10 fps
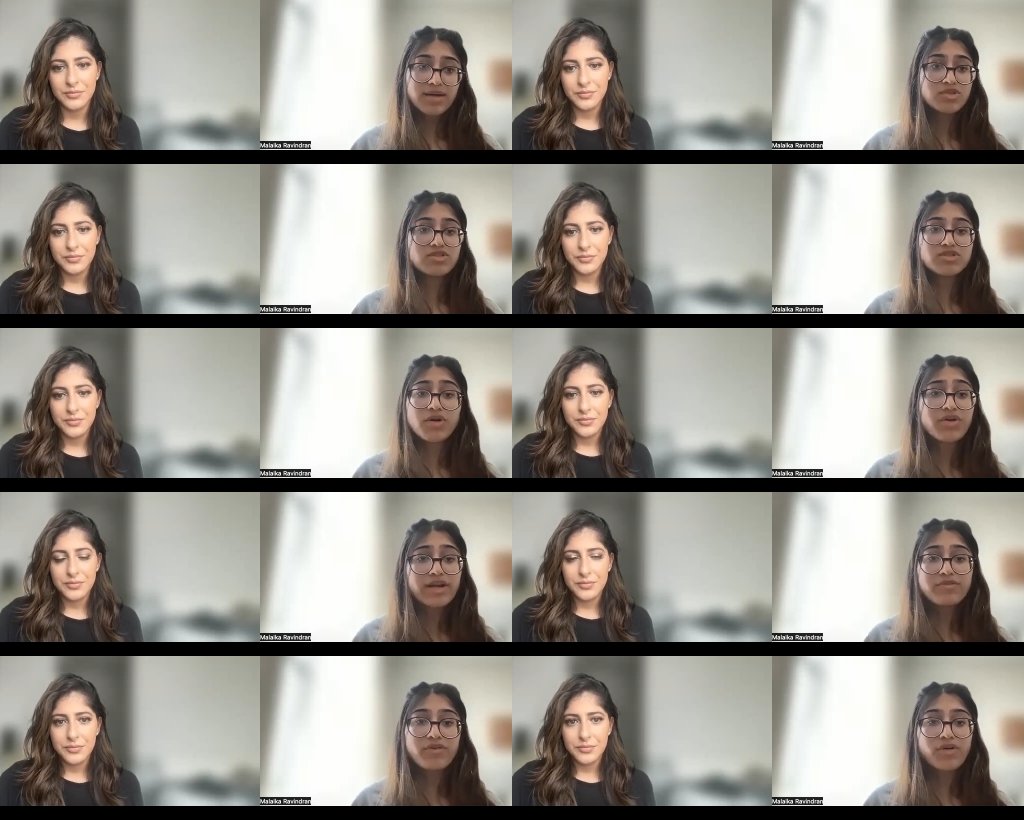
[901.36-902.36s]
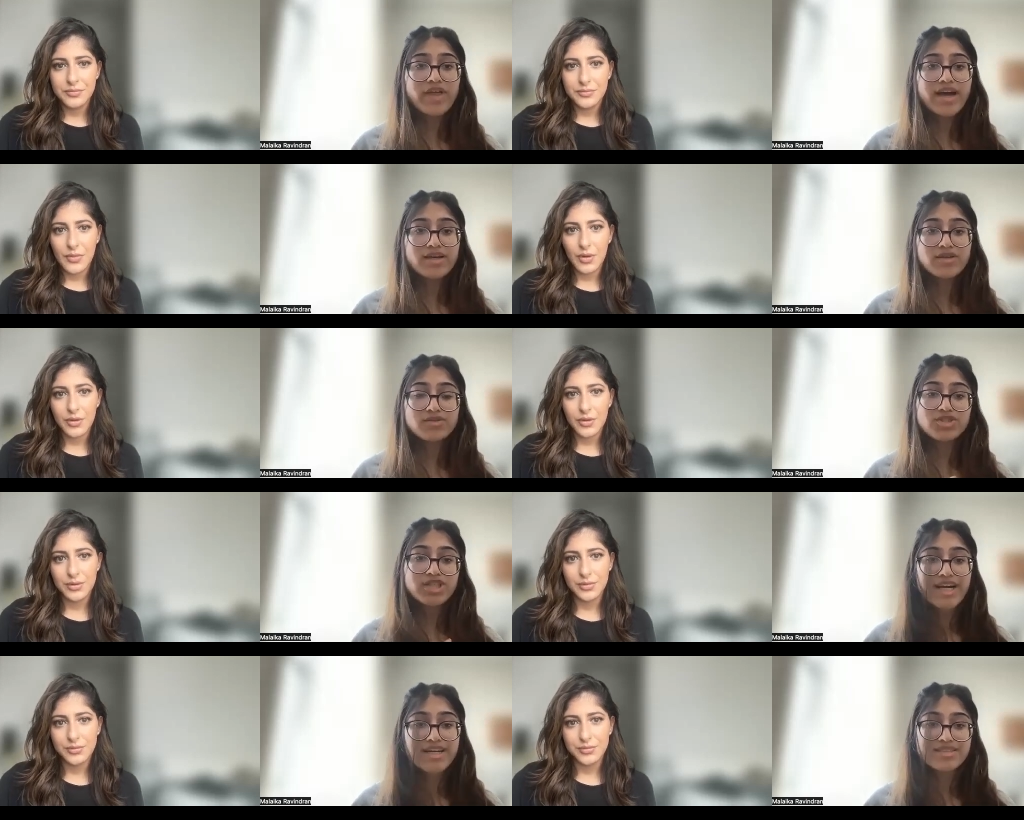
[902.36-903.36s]
Speaker 1: I'm just so grateful that you
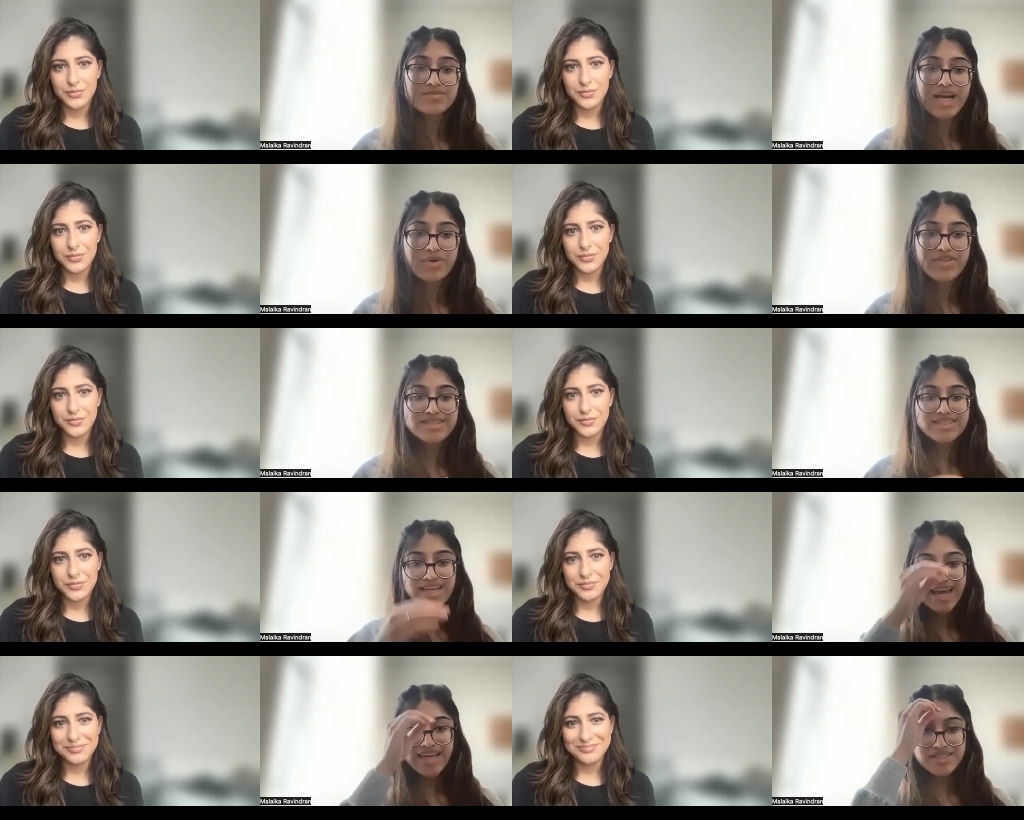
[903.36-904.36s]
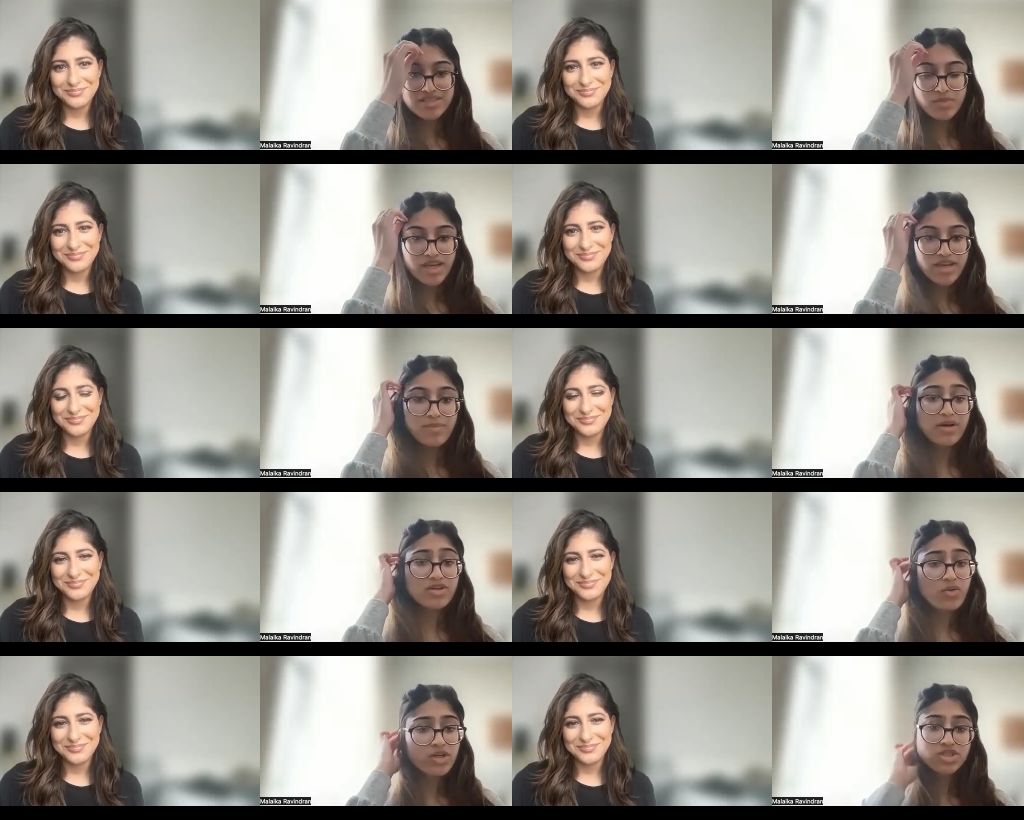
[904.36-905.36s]
shared some time with us today to speak
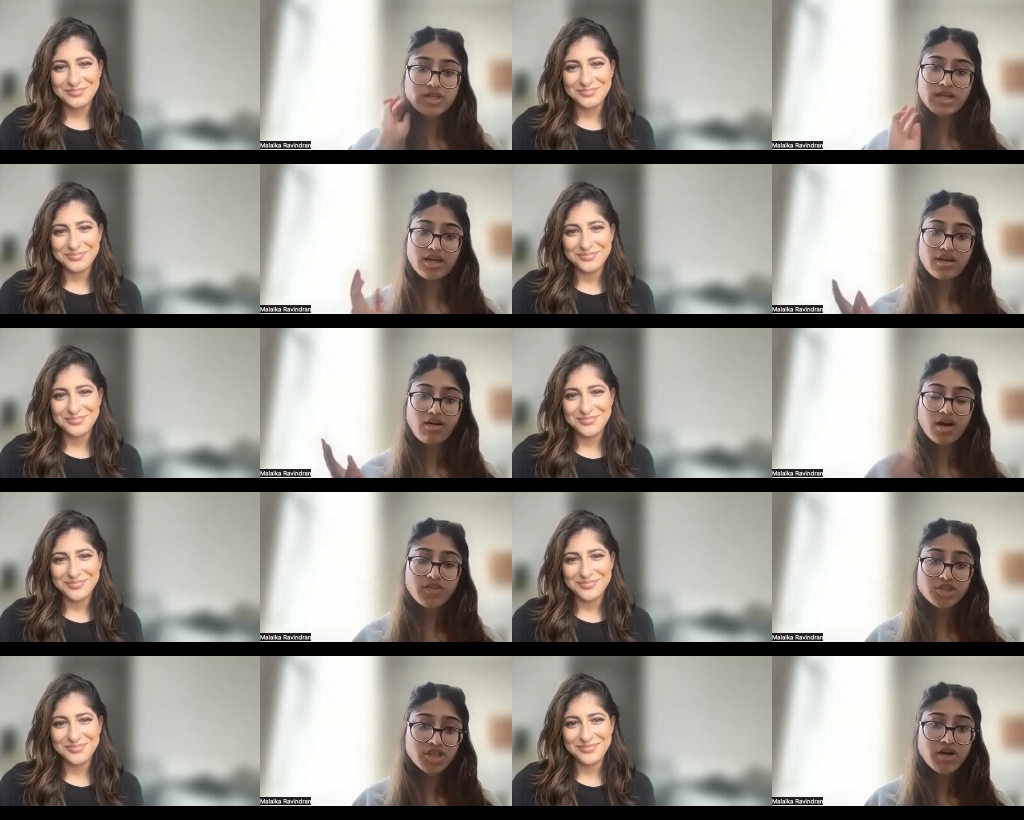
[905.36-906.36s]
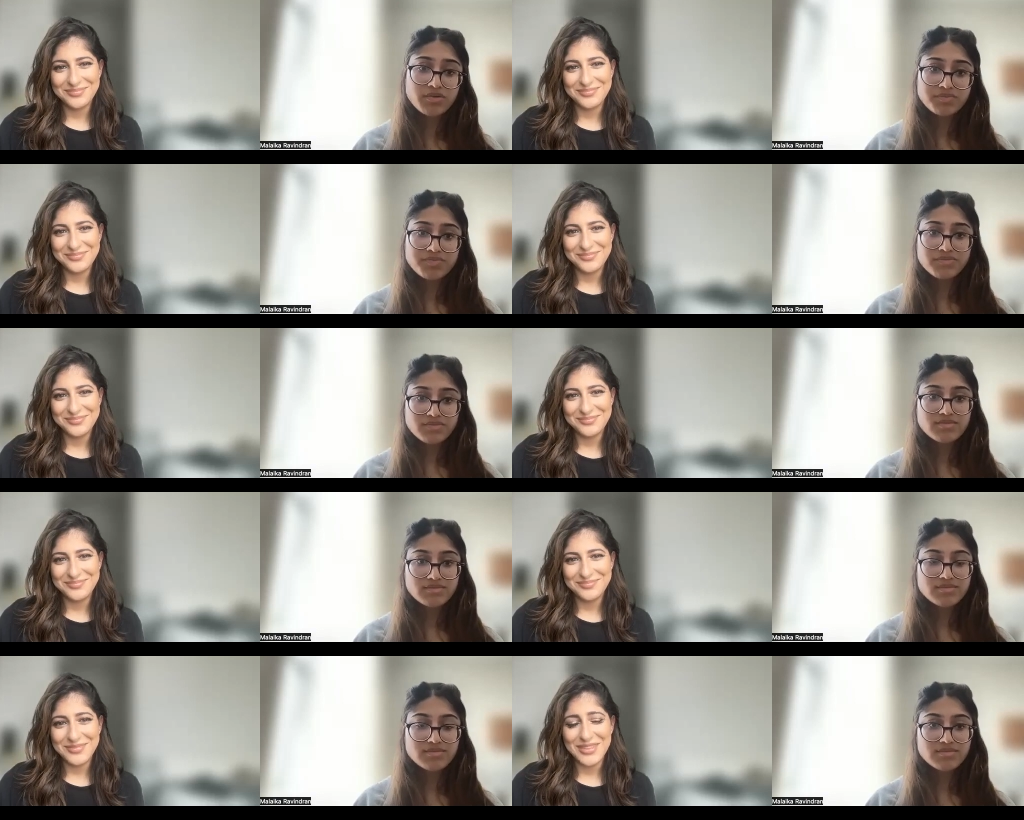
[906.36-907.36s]
about your journey on the show.
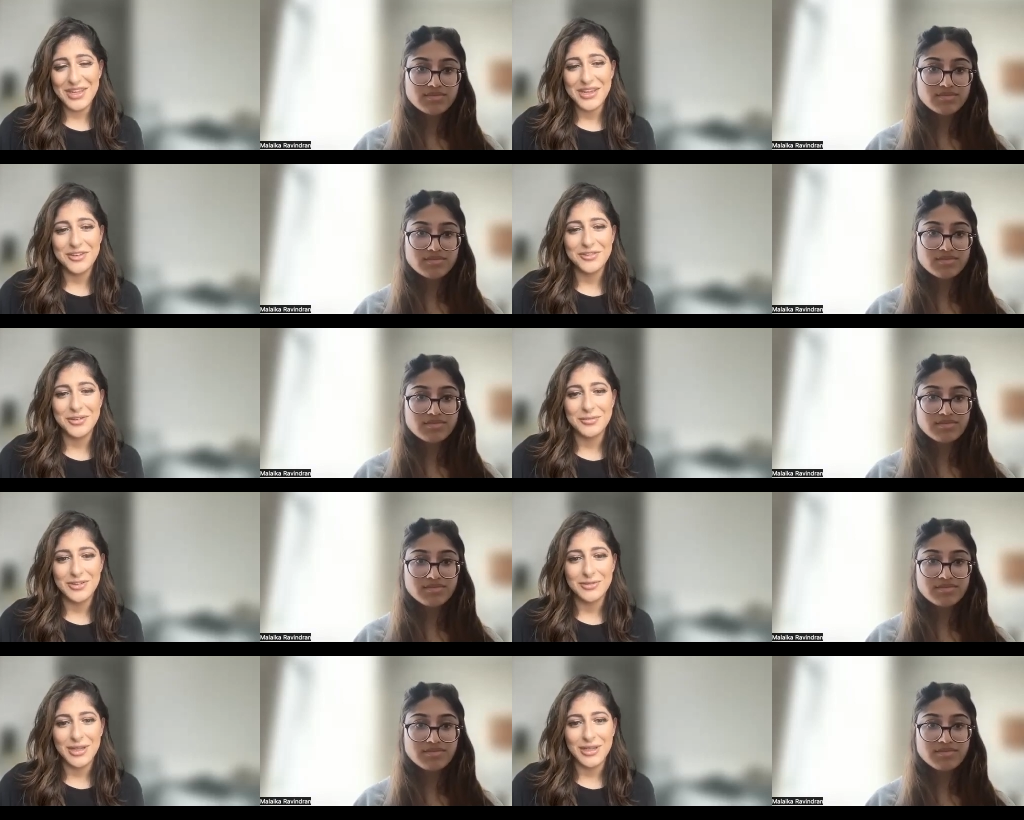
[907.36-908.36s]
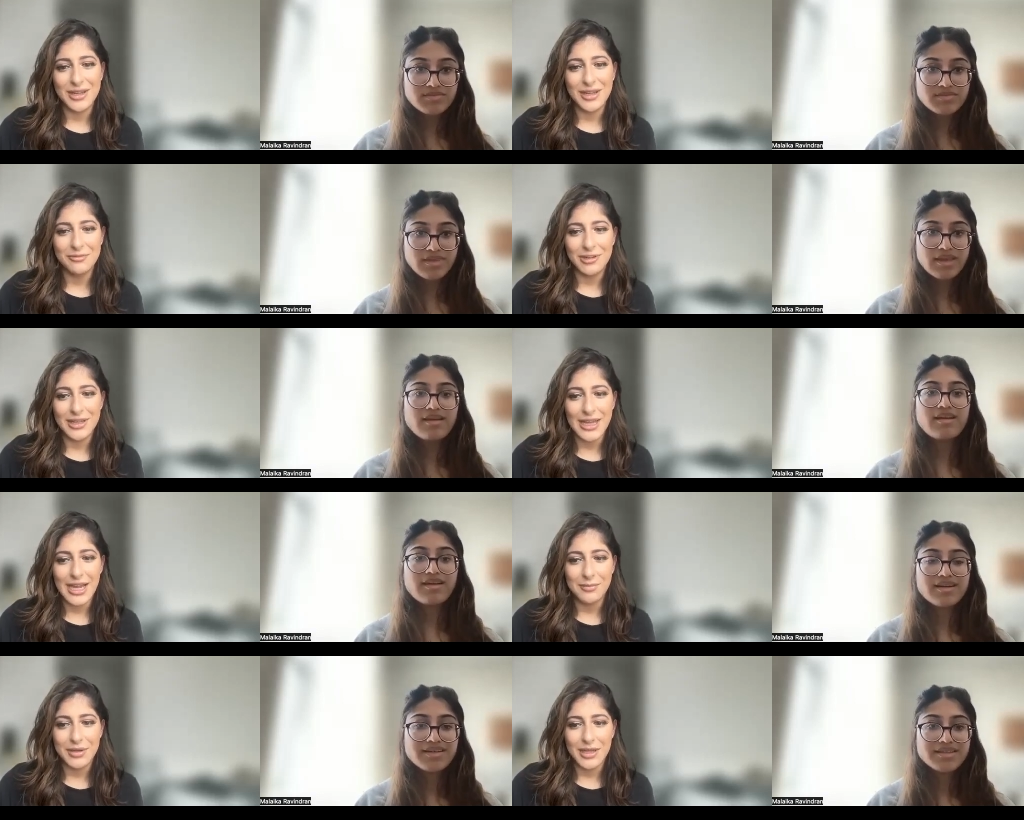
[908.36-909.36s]
Speaker 2: Thank you so much, Malika. I'm really
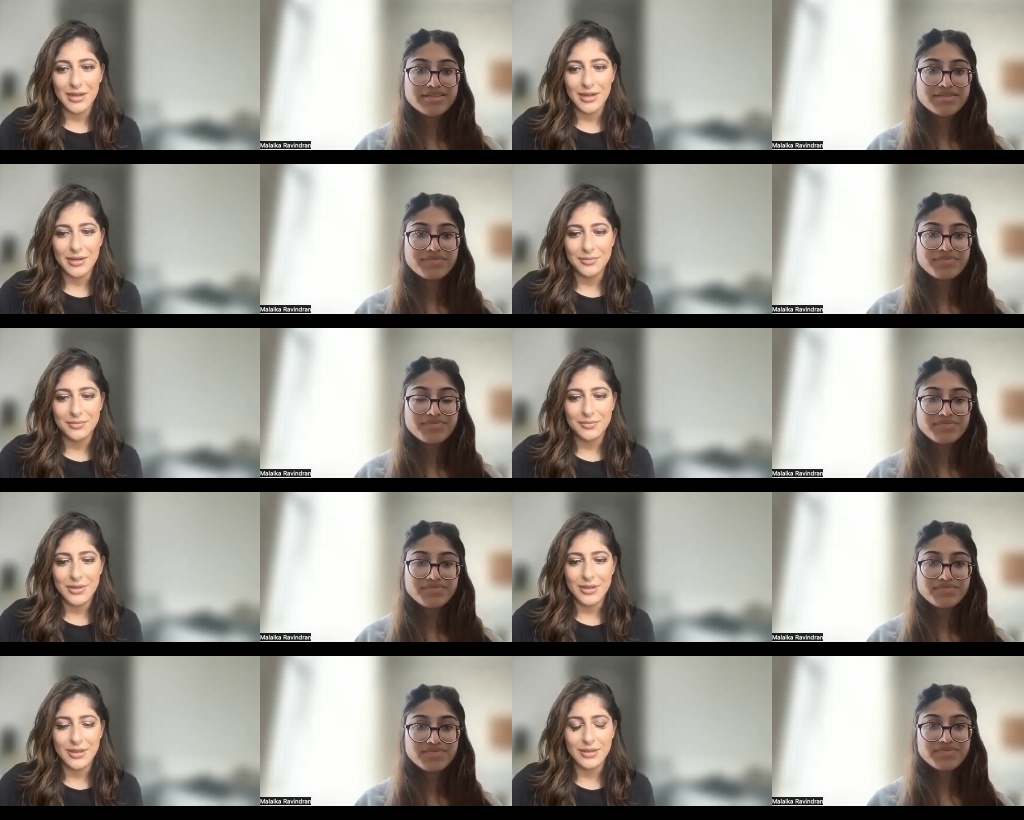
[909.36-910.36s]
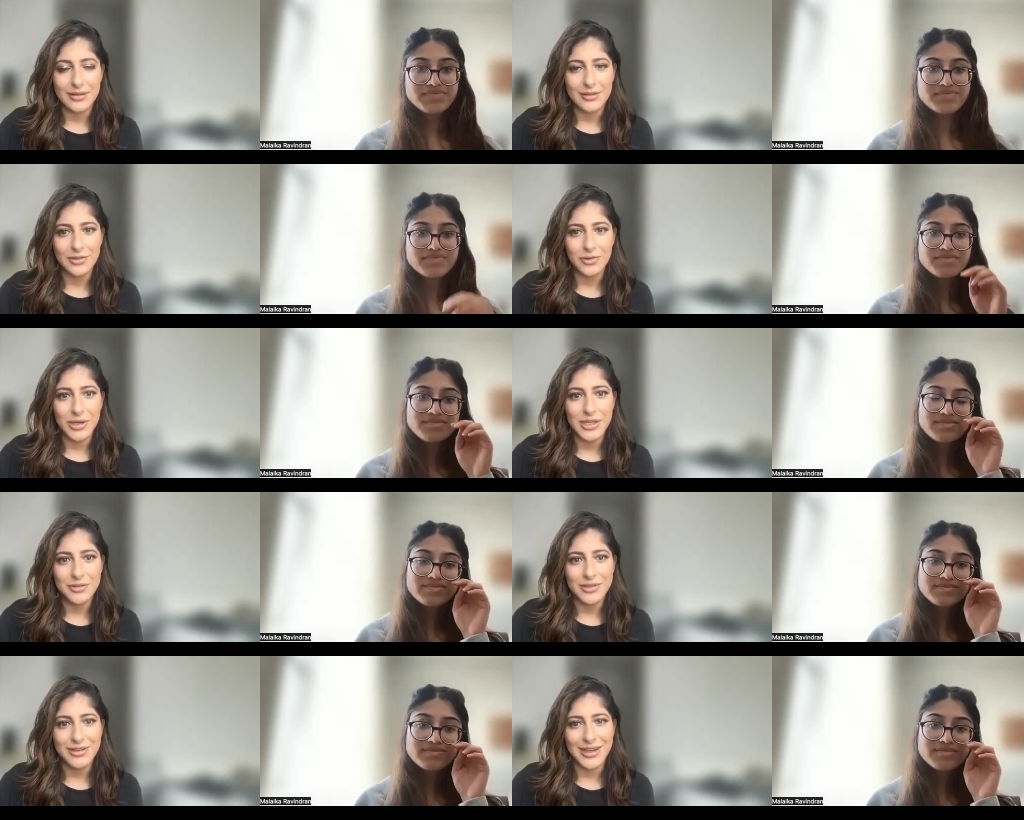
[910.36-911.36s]
happy to join you
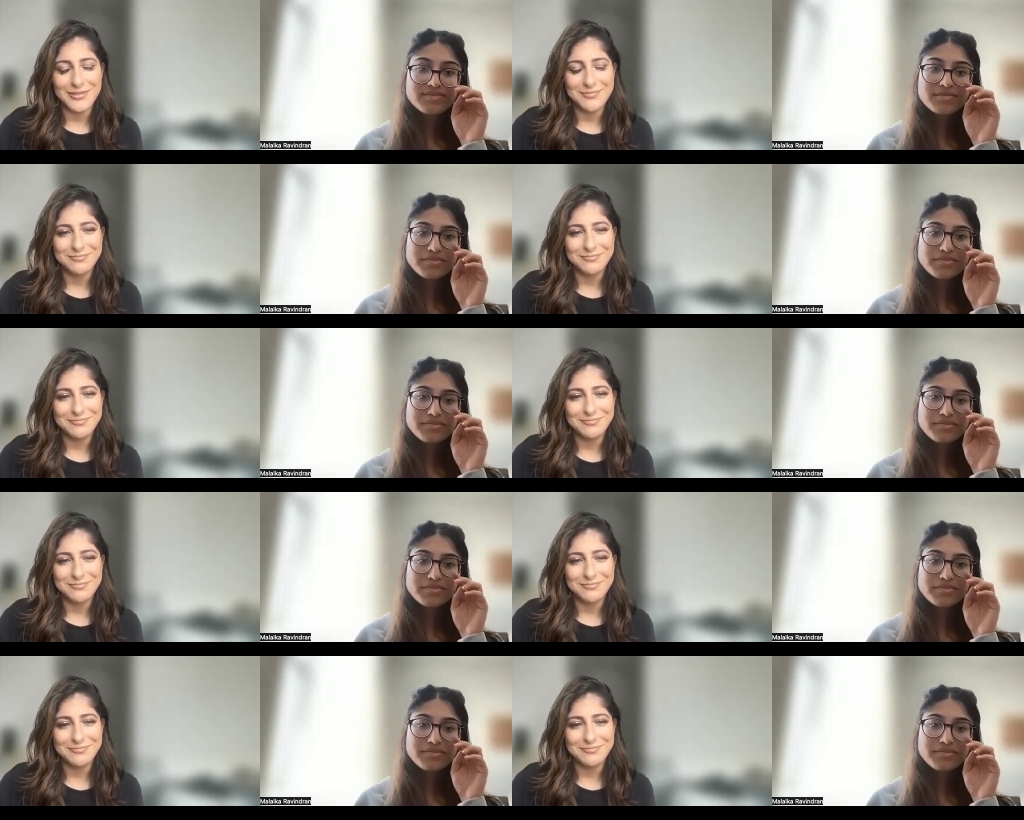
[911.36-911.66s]
today.